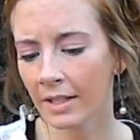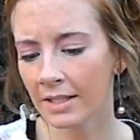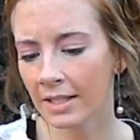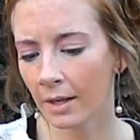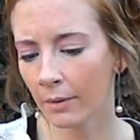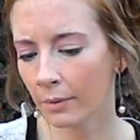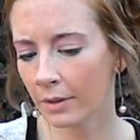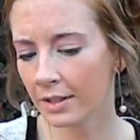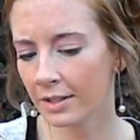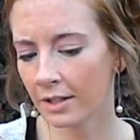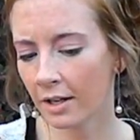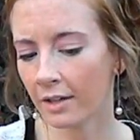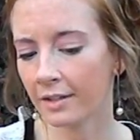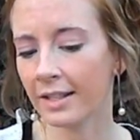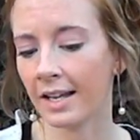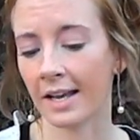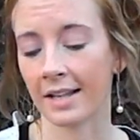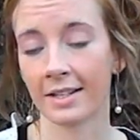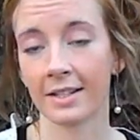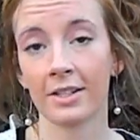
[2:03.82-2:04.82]
Is that what it's called?
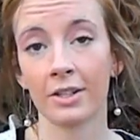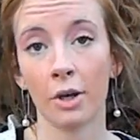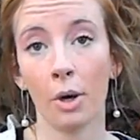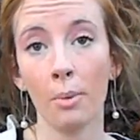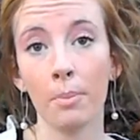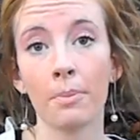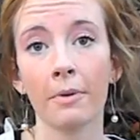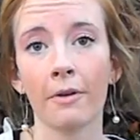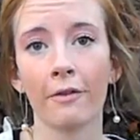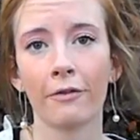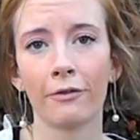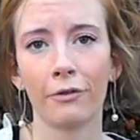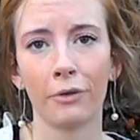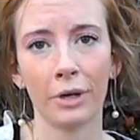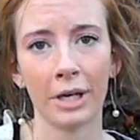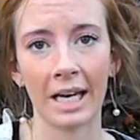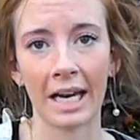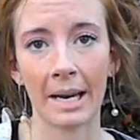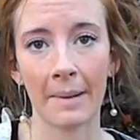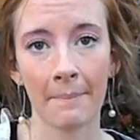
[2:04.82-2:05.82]
Yes,
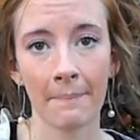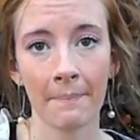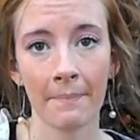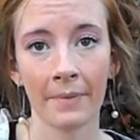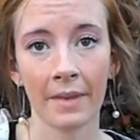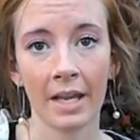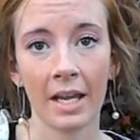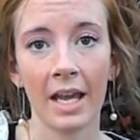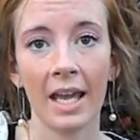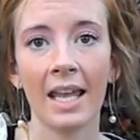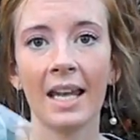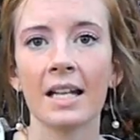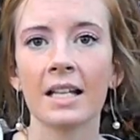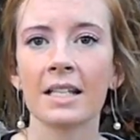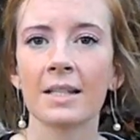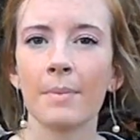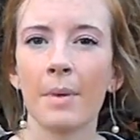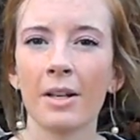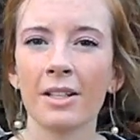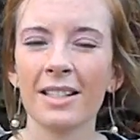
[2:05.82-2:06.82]
soap-free. And
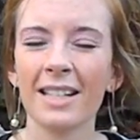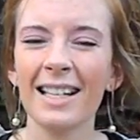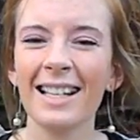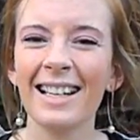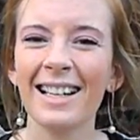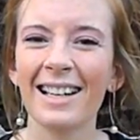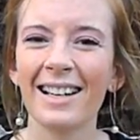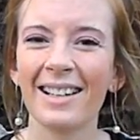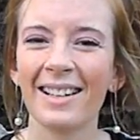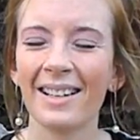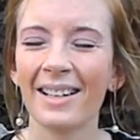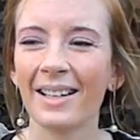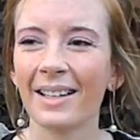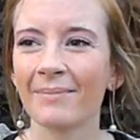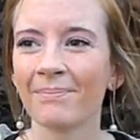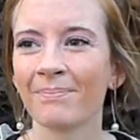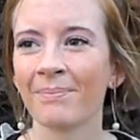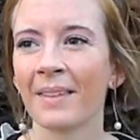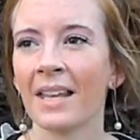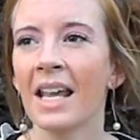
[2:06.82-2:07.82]
it smells like,
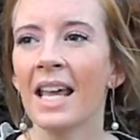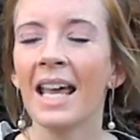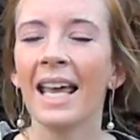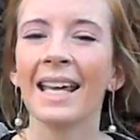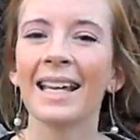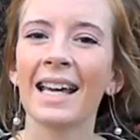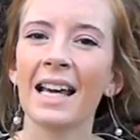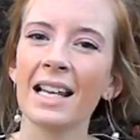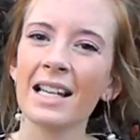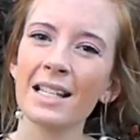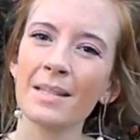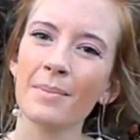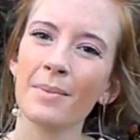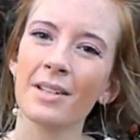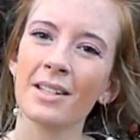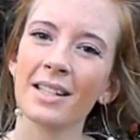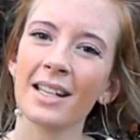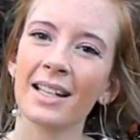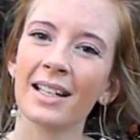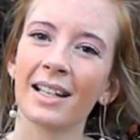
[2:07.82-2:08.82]
it kind of
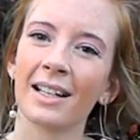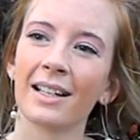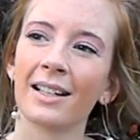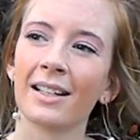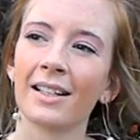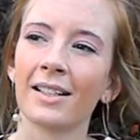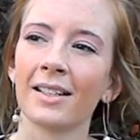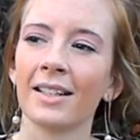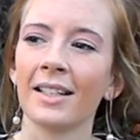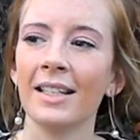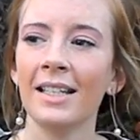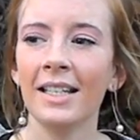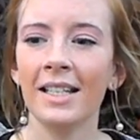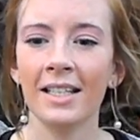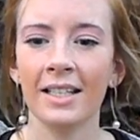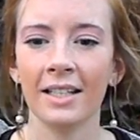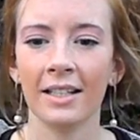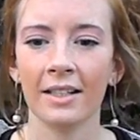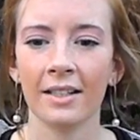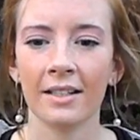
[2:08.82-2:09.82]
smells like a
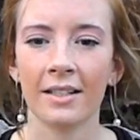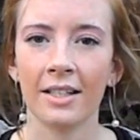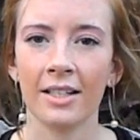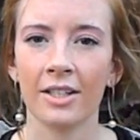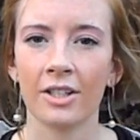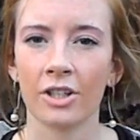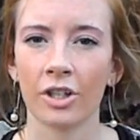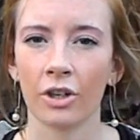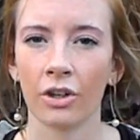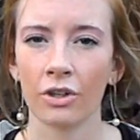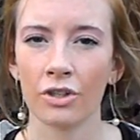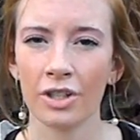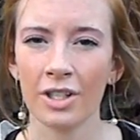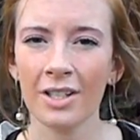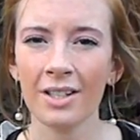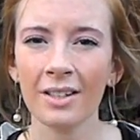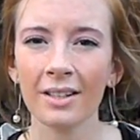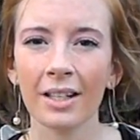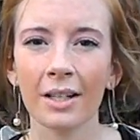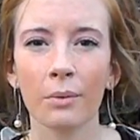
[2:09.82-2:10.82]
cleaning
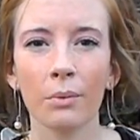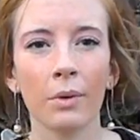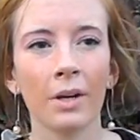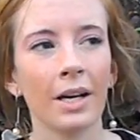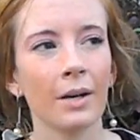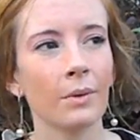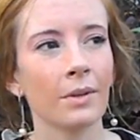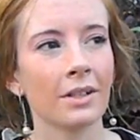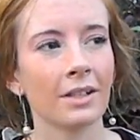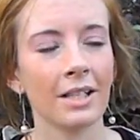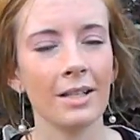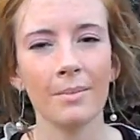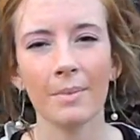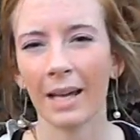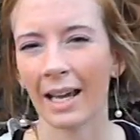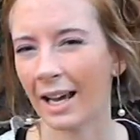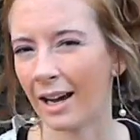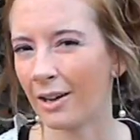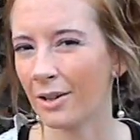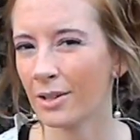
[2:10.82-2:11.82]
detergent, like what I would clean
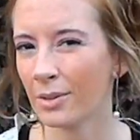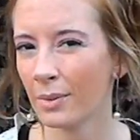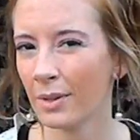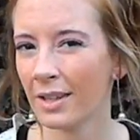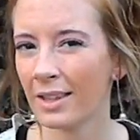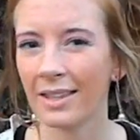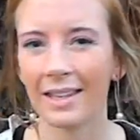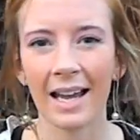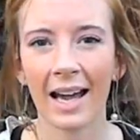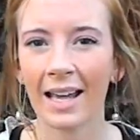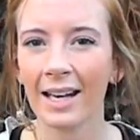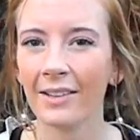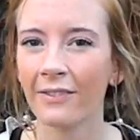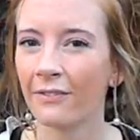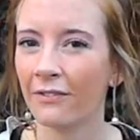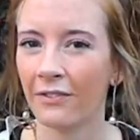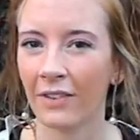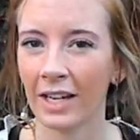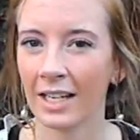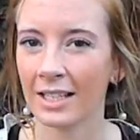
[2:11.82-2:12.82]
my house with, not a
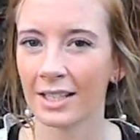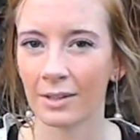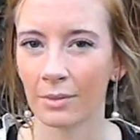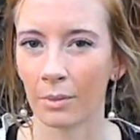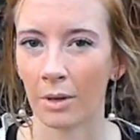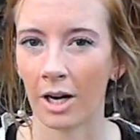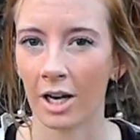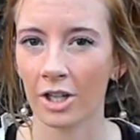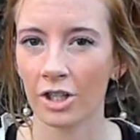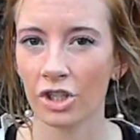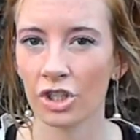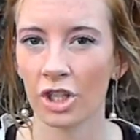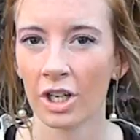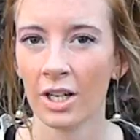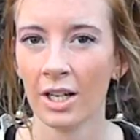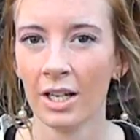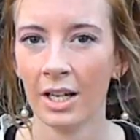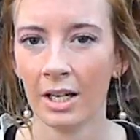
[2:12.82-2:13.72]
face wash.